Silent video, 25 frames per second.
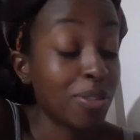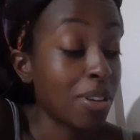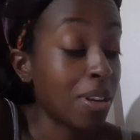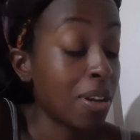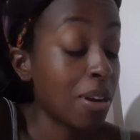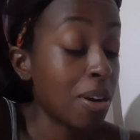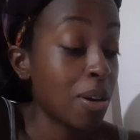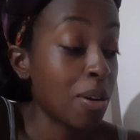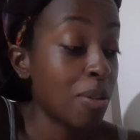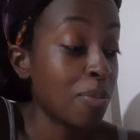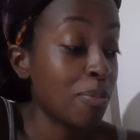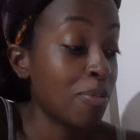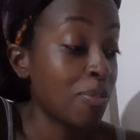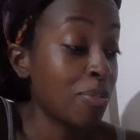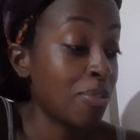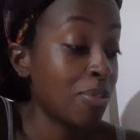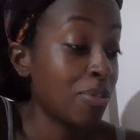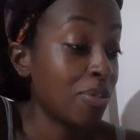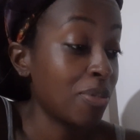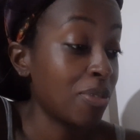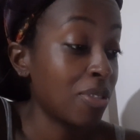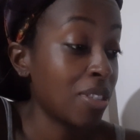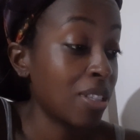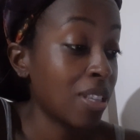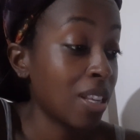up
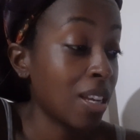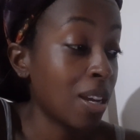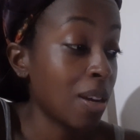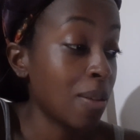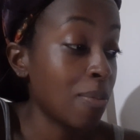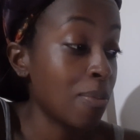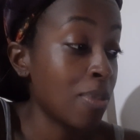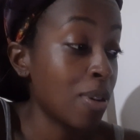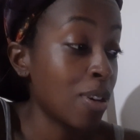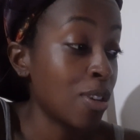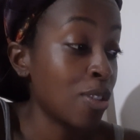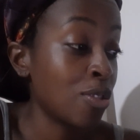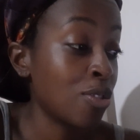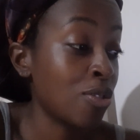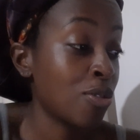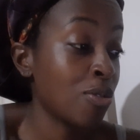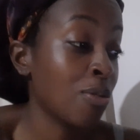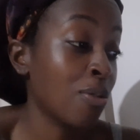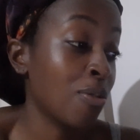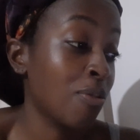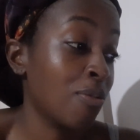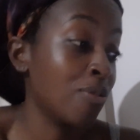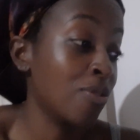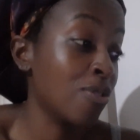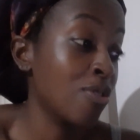just like a bunch
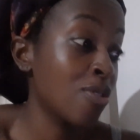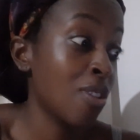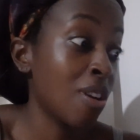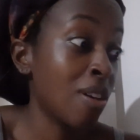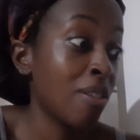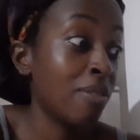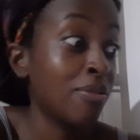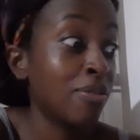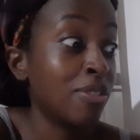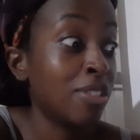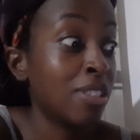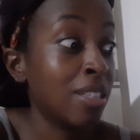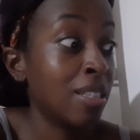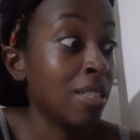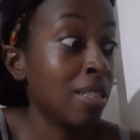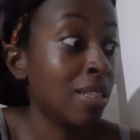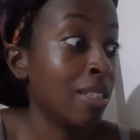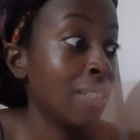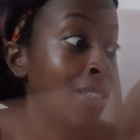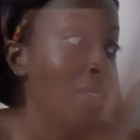of drafts